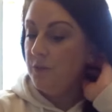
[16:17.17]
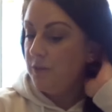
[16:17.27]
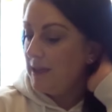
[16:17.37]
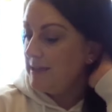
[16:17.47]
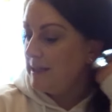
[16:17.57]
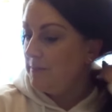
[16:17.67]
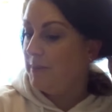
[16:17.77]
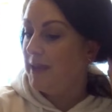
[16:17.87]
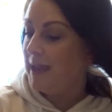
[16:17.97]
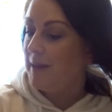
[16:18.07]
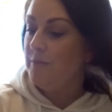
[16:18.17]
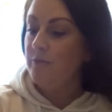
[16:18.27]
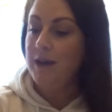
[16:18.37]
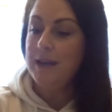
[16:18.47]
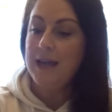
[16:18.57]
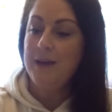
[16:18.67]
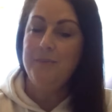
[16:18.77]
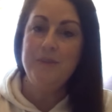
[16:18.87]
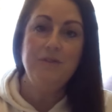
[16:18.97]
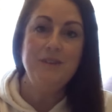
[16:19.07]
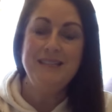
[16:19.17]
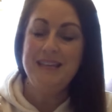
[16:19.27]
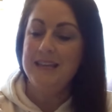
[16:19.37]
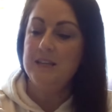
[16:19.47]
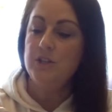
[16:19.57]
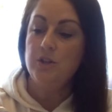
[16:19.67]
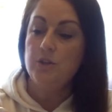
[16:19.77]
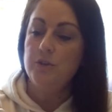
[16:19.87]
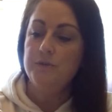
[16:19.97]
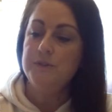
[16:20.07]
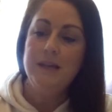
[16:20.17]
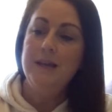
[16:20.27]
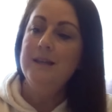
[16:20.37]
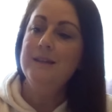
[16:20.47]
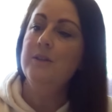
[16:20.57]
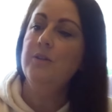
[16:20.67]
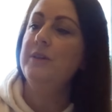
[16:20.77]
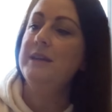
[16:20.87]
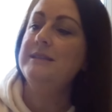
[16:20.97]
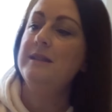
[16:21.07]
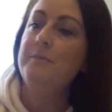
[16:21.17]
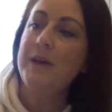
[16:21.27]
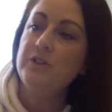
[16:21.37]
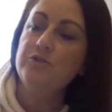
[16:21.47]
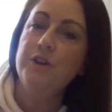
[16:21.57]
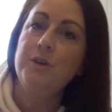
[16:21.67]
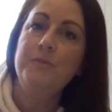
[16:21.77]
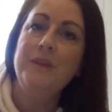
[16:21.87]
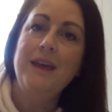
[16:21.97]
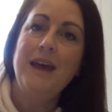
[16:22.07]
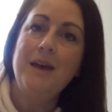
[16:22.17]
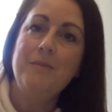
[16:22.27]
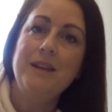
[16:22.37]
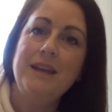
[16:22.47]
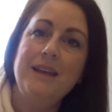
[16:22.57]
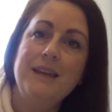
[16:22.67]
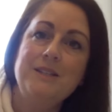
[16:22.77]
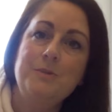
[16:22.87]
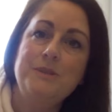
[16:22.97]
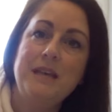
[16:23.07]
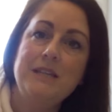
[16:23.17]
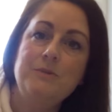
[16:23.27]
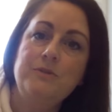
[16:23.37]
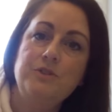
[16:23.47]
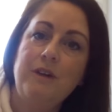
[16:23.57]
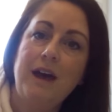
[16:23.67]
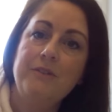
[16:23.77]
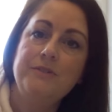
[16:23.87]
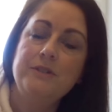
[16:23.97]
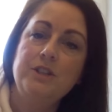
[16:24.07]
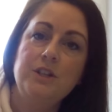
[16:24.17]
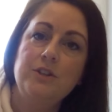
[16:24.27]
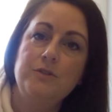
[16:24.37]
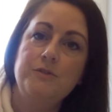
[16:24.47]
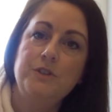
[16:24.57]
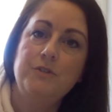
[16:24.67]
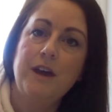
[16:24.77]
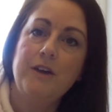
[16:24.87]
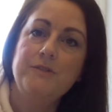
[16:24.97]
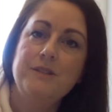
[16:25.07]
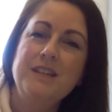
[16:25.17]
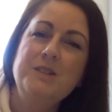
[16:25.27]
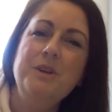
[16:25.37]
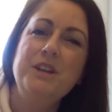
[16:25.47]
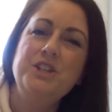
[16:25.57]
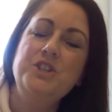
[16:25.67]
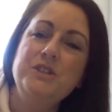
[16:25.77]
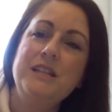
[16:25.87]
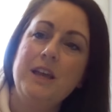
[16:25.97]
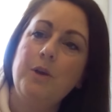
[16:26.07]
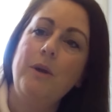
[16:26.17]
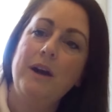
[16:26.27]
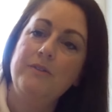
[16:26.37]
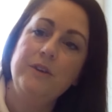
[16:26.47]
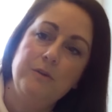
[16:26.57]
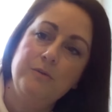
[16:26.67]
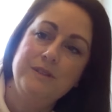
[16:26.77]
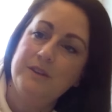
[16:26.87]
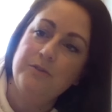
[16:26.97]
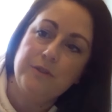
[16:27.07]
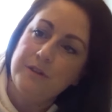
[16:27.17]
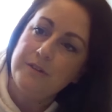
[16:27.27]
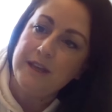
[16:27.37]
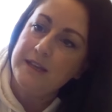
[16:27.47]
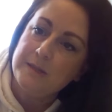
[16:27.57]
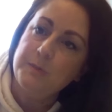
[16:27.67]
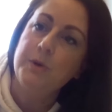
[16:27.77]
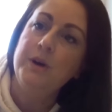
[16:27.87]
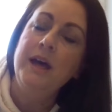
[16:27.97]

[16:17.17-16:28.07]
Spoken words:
things in B&M right now. If your teenager loves little things in the bedroom, Emily is obsessed with giraffes. She loves giraffes. To be honest, she does like quite a few different things, but